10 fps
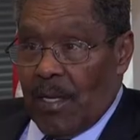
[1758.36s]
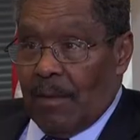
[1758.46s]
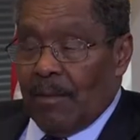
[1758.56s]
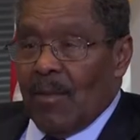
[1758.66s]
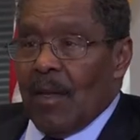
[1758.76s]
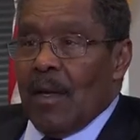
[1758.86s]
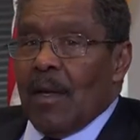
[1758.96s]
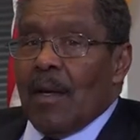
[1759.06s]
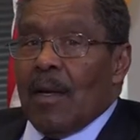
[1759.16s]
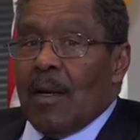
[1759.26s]
in,
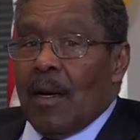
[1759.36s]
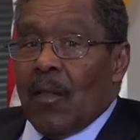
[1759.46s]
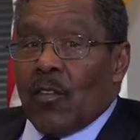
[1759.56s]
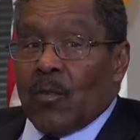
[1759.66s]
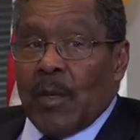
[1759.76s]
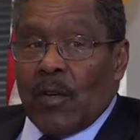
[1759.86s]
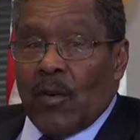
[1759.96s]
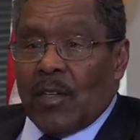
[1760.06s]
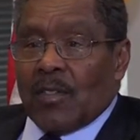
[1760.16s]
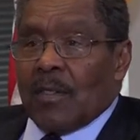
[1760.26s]
mm-hmm. Others
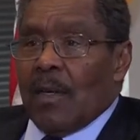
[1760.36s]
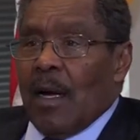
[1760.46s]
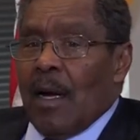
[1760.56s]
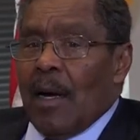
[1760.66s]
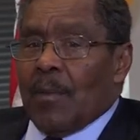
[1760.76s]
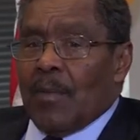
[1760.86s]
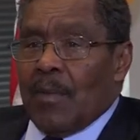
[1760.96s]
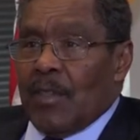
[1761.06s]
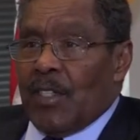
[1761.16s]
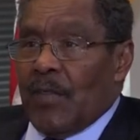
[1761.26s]
because
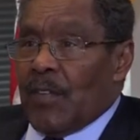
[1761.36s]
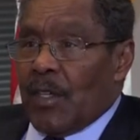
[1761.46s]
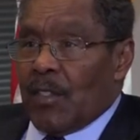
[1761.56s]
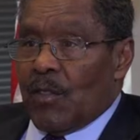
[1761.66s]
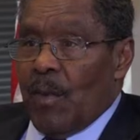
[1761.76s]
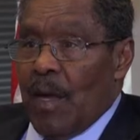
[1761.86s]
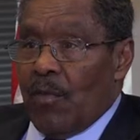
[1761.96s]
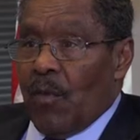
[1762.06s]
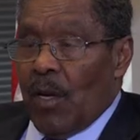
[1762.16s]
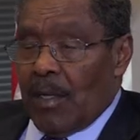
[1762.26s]
the Chief Justice may
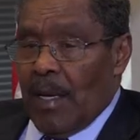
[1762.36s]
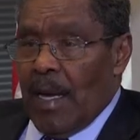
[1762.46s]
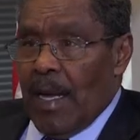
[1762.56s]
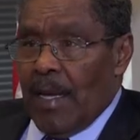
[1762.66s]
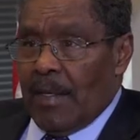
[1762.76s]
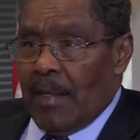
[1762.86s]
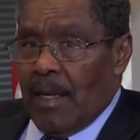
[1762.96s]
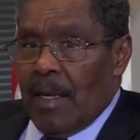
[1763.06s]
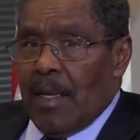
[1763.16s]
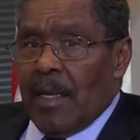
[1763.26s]
have thought I had
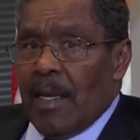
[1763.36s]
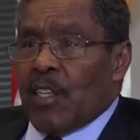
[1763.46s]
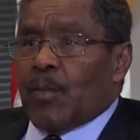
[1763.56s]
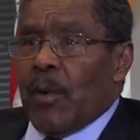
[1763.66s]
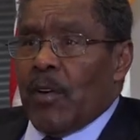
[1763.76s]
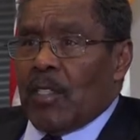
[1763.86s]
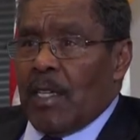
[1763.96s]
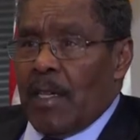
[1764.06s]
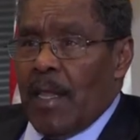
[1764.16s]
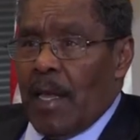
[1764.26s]

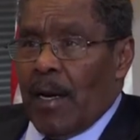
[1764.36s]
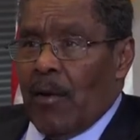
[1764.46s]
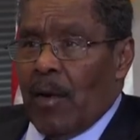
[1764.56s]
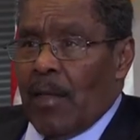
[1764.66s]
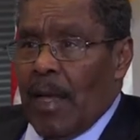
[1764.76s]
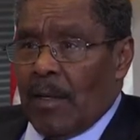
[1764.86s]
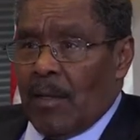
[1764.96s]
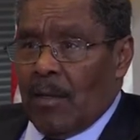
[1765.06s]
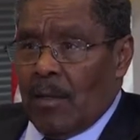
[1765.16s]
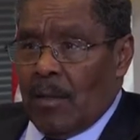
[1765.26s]
experience in that area that
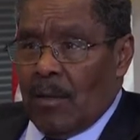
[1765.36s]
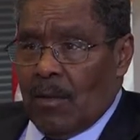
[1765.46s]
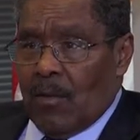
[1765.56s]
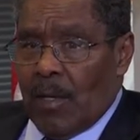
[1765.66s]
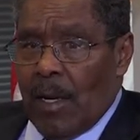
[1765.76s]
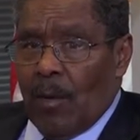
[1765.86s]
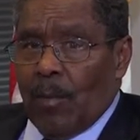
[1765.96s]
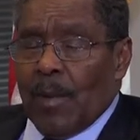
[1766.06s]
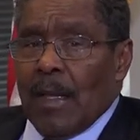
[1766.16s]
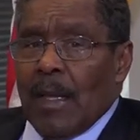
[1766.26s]
could
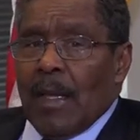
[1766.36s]
help.